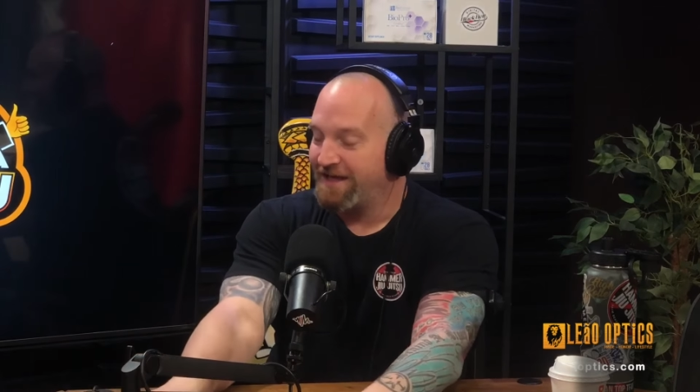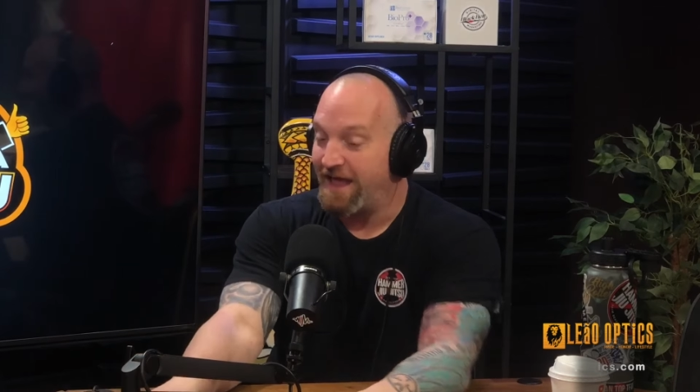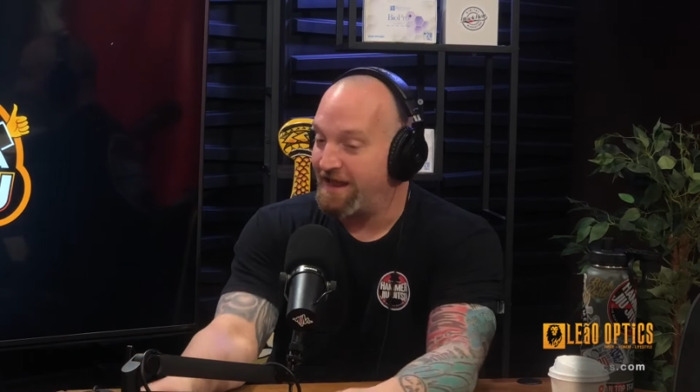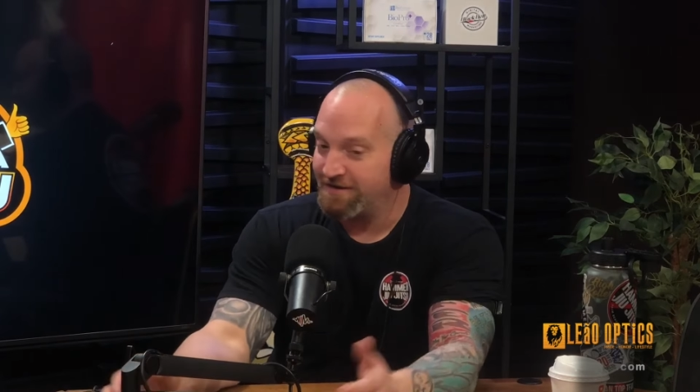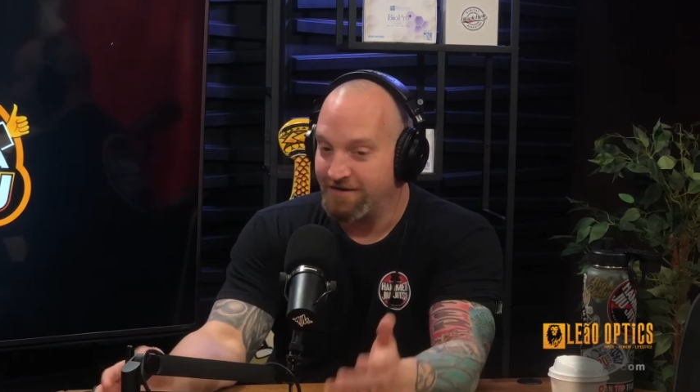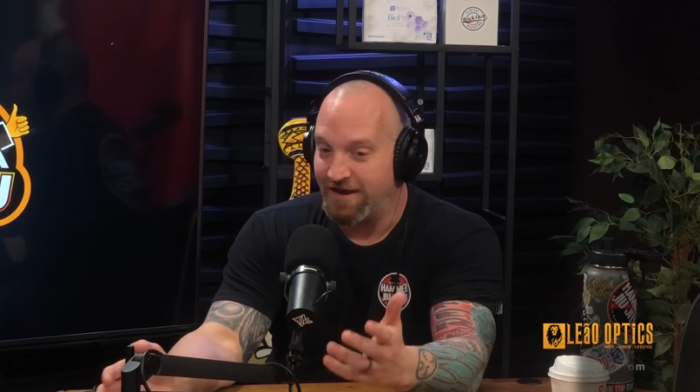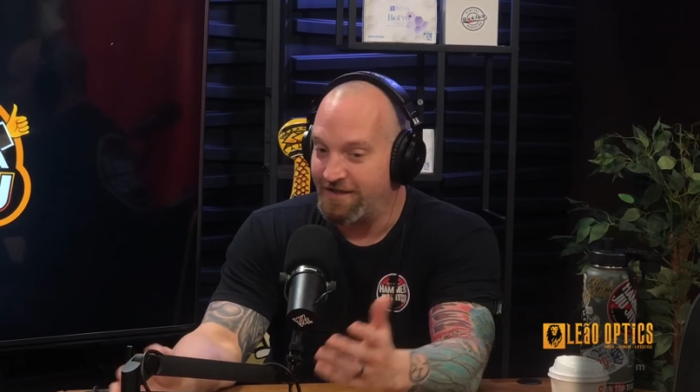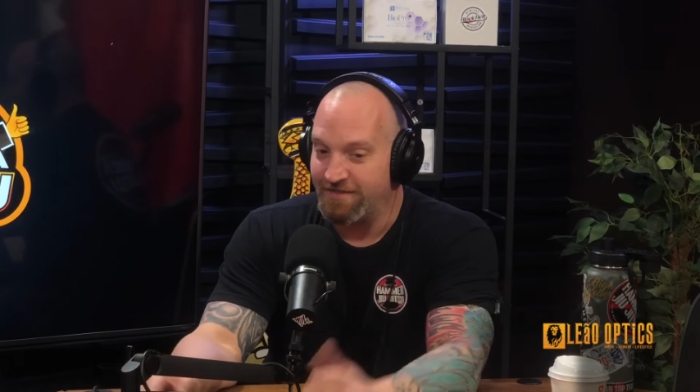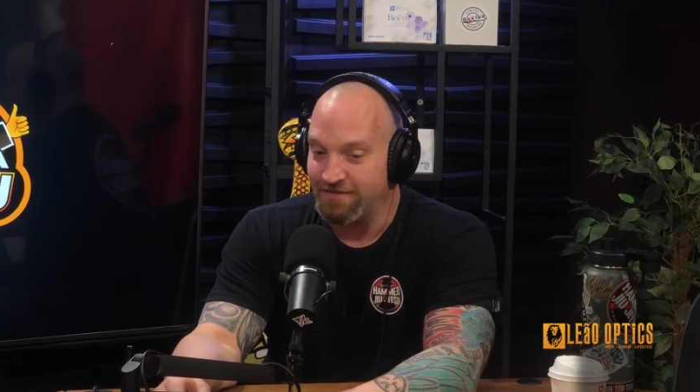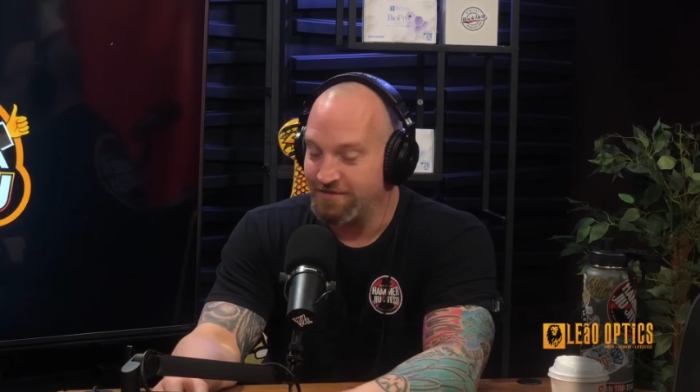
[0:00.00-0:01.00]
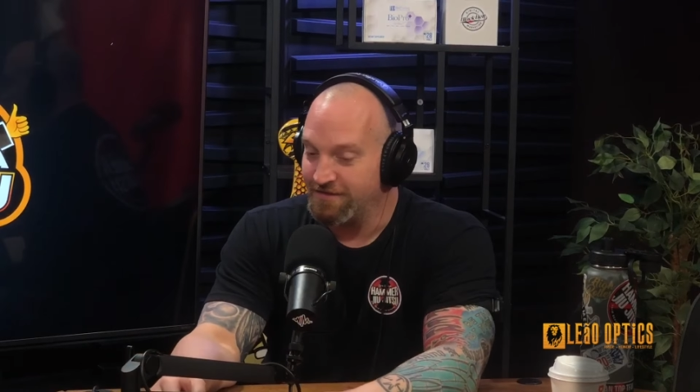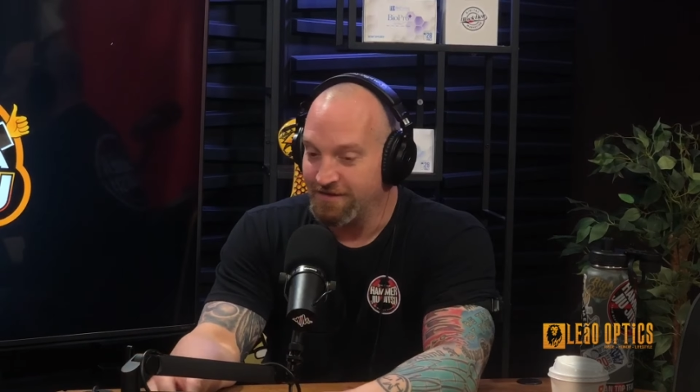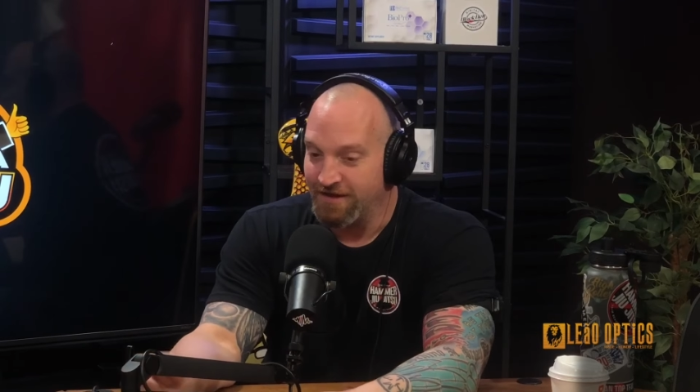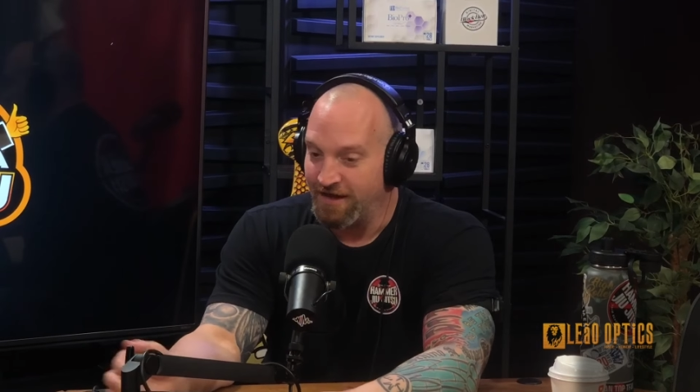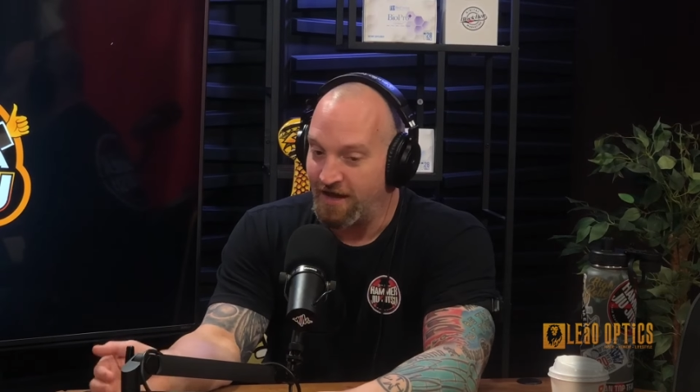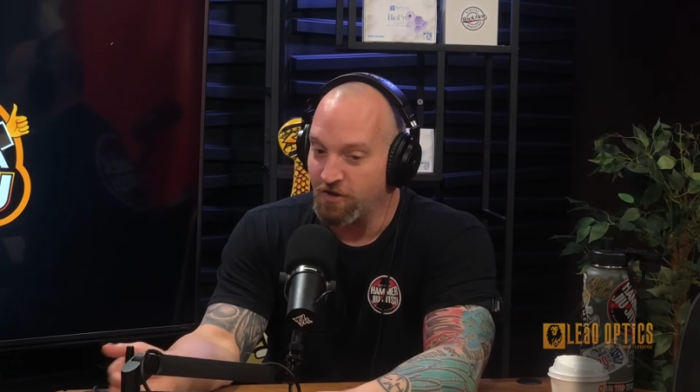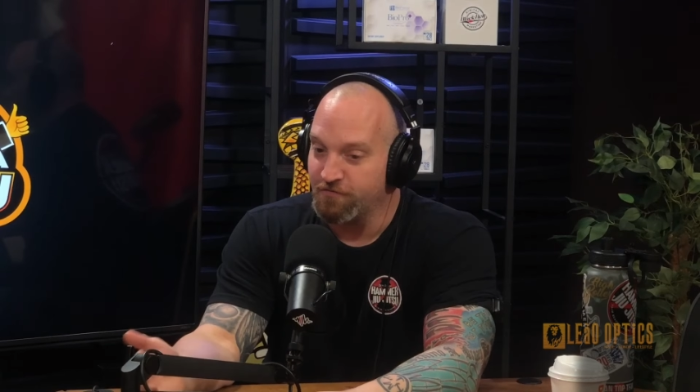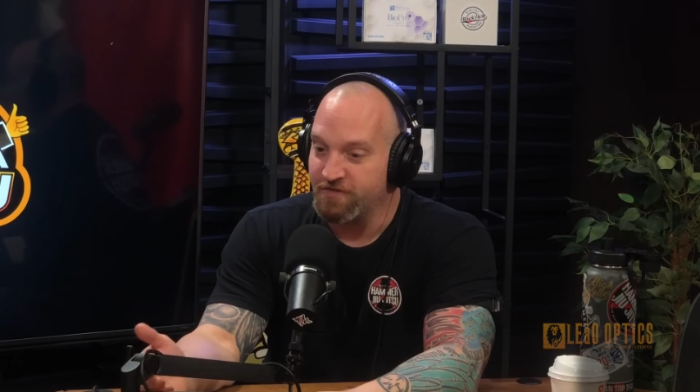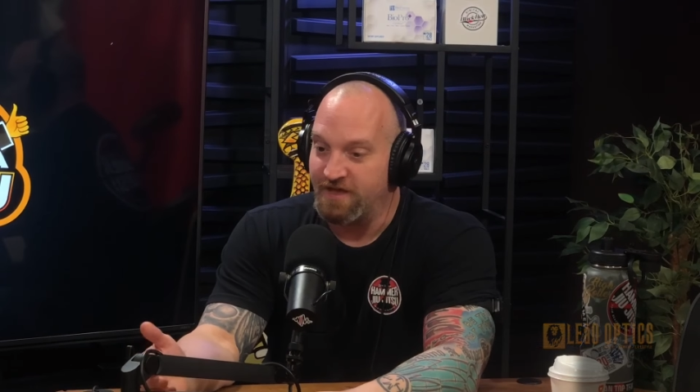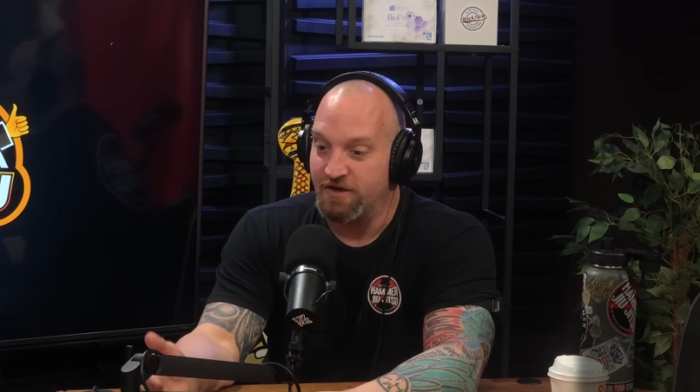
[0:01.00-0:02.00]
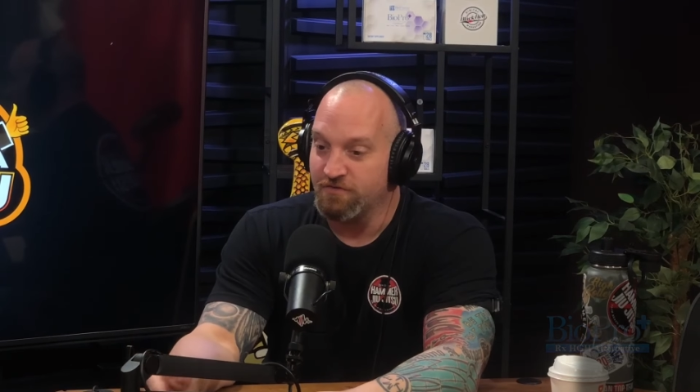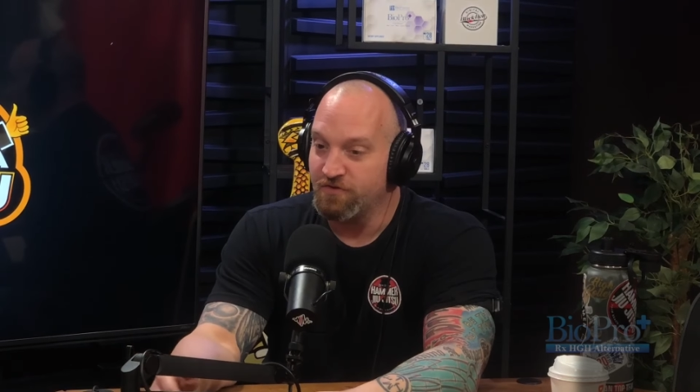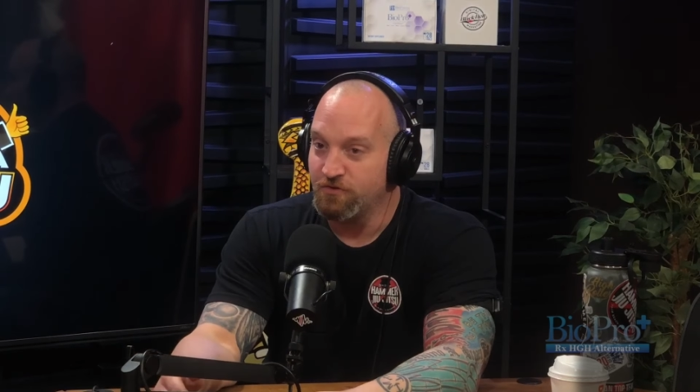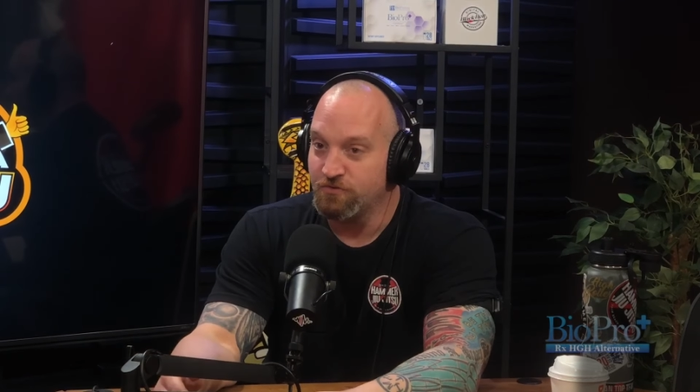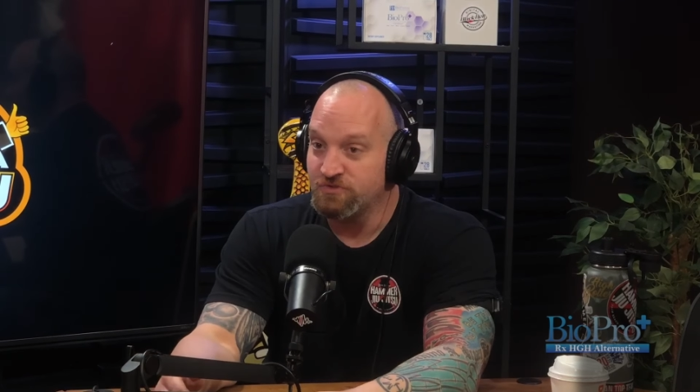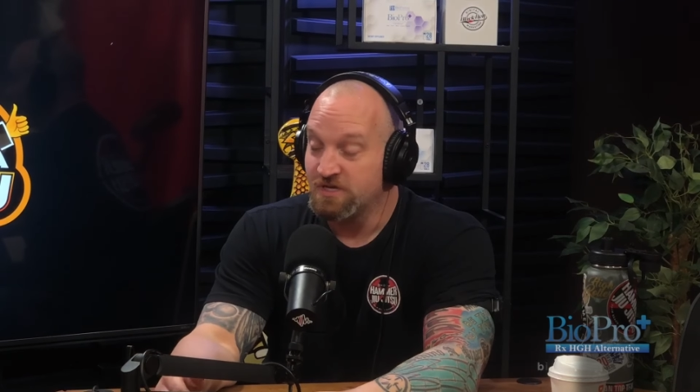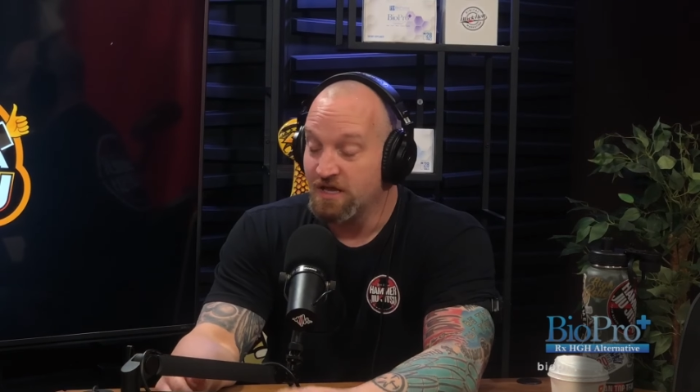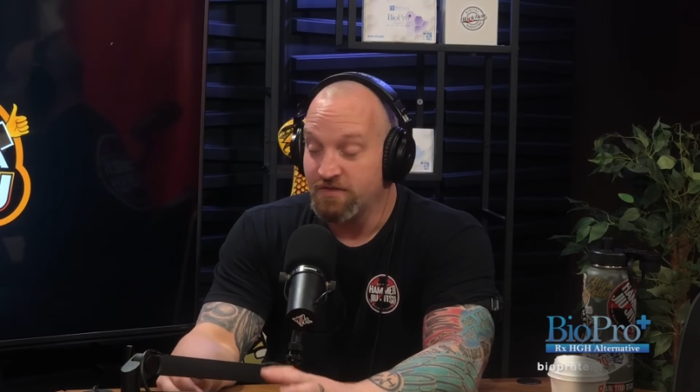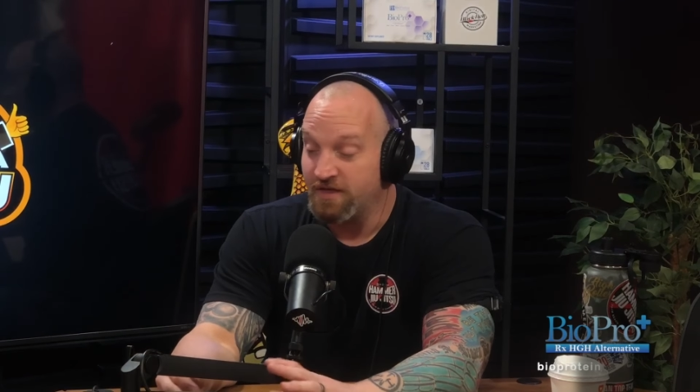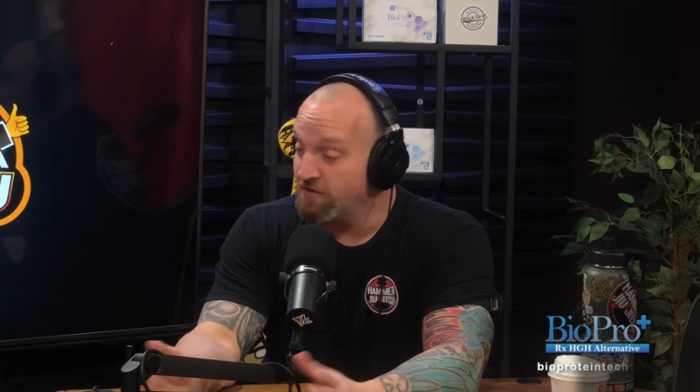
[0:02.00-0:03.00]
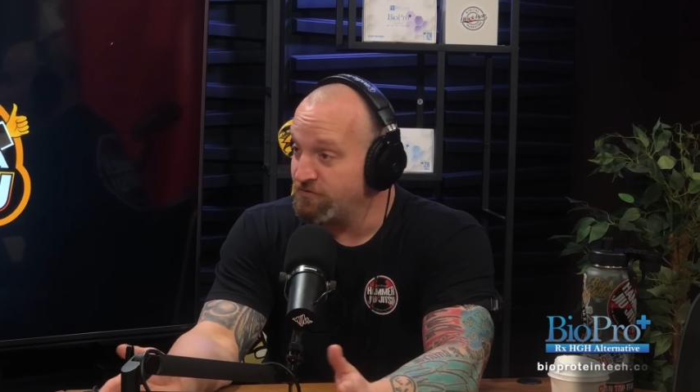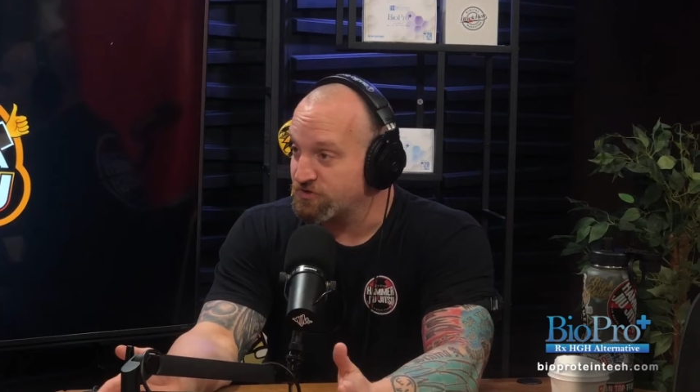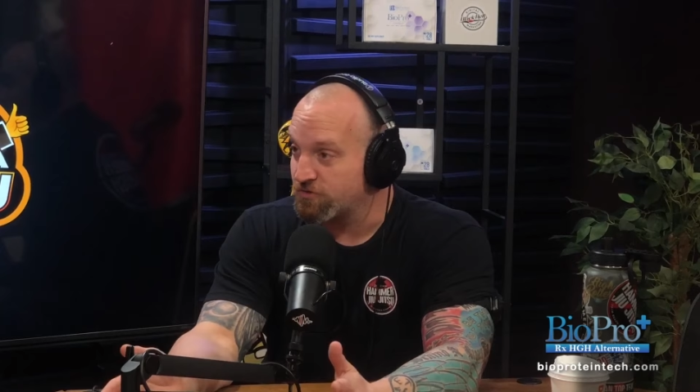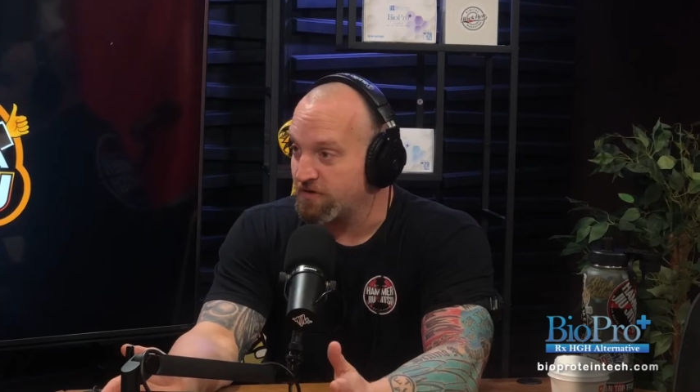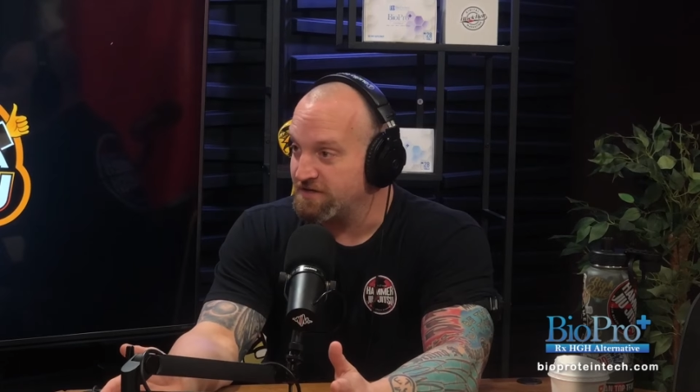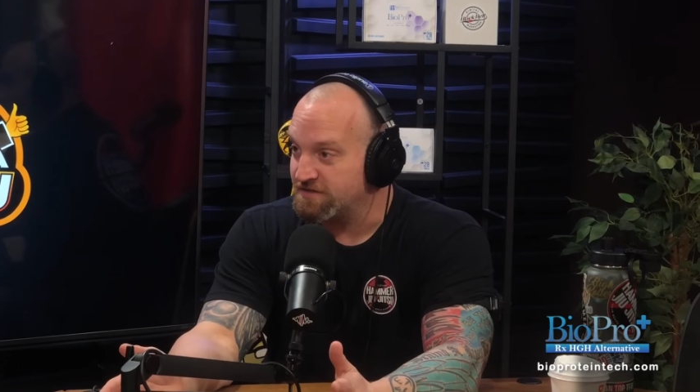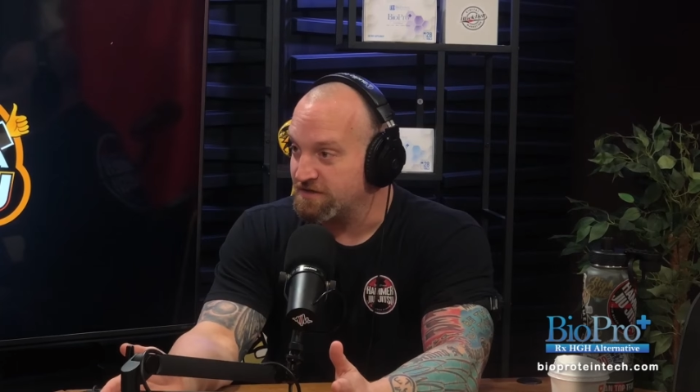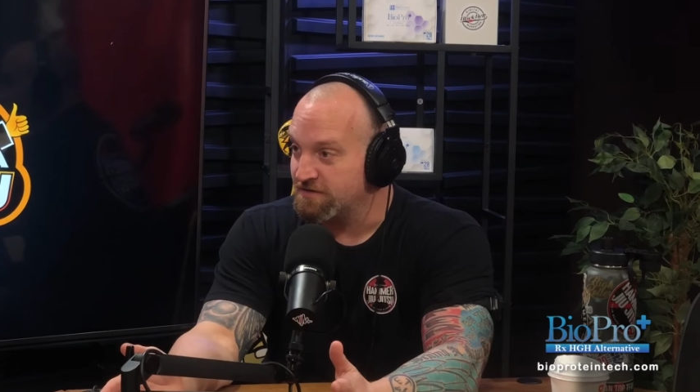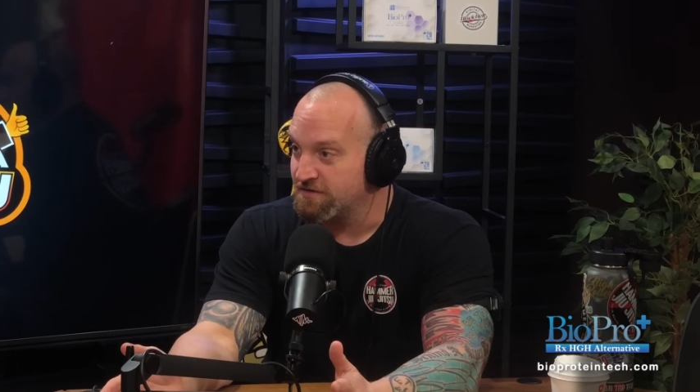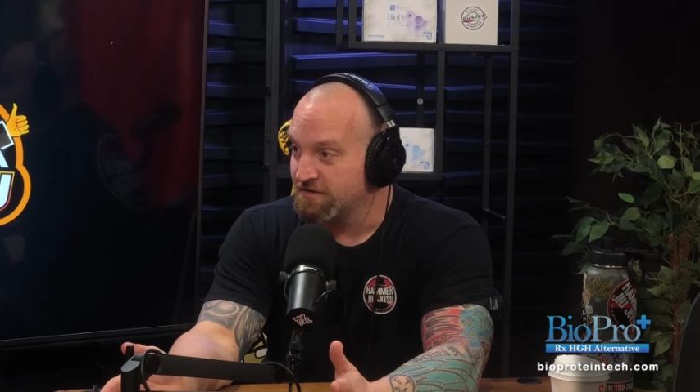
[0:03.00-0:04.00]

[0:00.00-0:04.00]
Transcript: And I go for the interviews. The interviews are crazy.